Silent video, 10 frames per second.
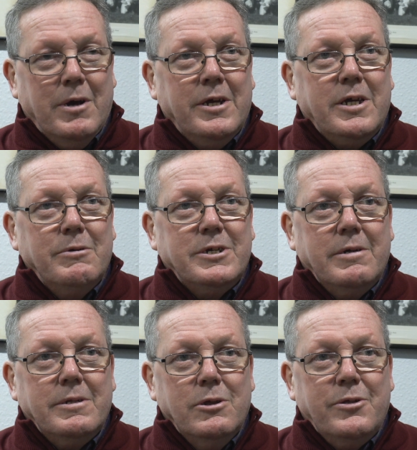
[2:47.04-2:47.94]
think it was
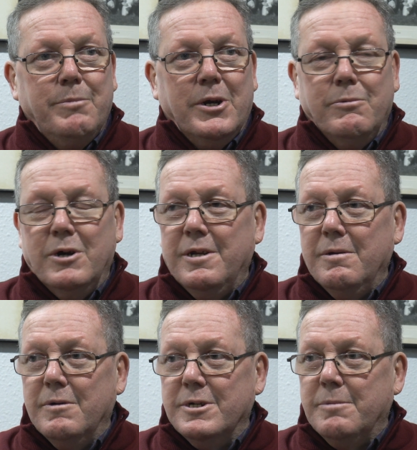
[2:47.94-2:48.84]
at Loughborough when
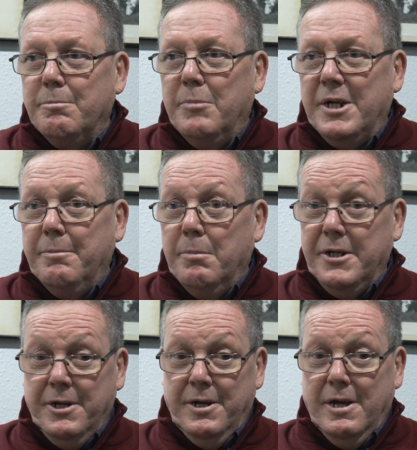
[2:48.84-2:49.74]
it was
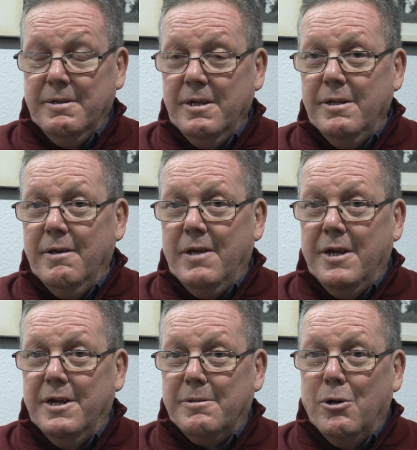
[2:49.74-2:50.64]
mud in
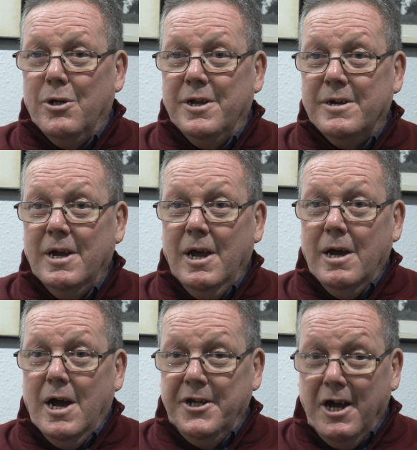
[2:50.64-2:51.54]
the corner.
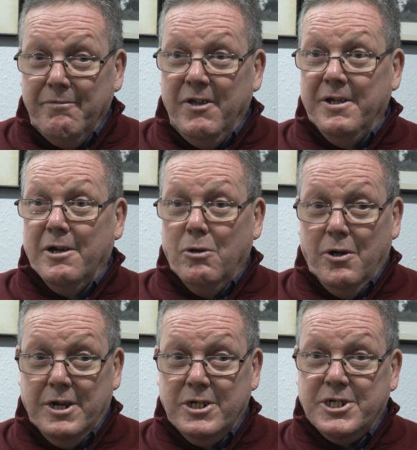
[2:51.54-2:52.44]
I dived in the
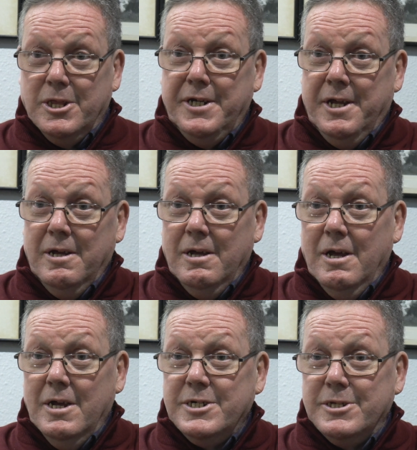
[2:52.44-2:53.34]
corner and slid
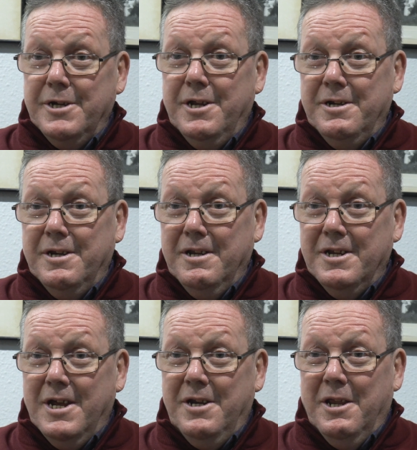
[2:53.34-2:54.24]
in
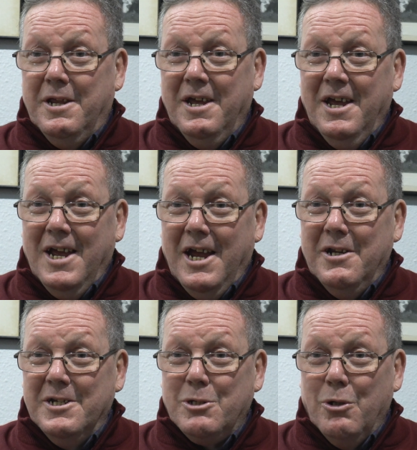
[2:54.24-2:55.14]

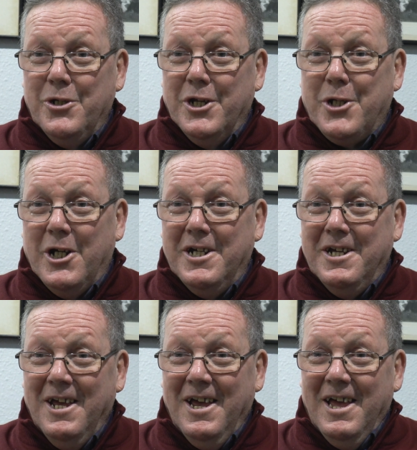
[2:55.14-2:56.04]
and scored a
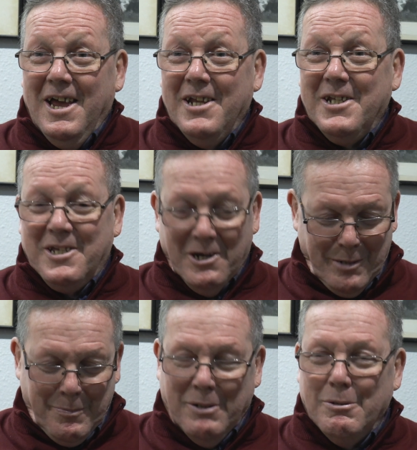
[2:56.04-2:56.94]
try. I got
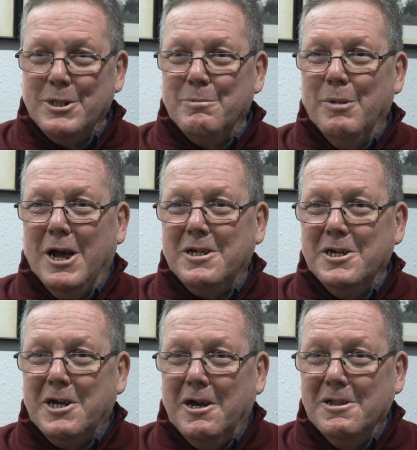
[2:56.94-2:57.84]
up and it was as black
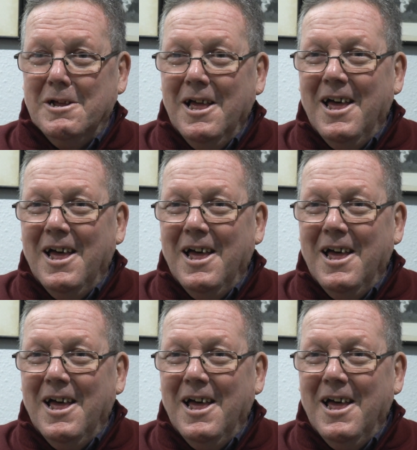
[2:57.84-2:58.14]
as hell.